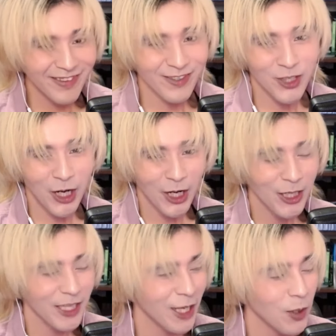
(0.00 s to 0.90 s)
so,
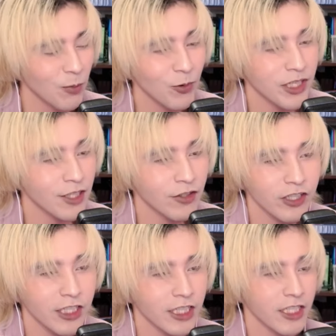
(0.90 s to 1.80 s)
oh, look how pretty
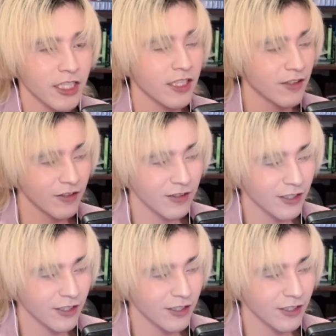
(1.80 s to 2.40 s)
she is.